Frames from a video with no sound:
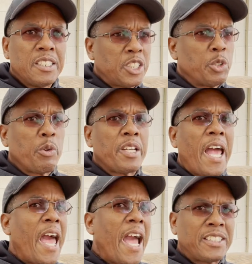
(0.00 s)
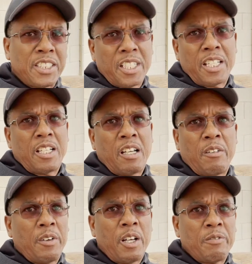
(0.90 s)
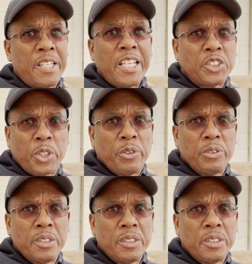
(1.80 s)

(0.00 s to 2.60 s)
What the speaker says: that you were an accident of nature,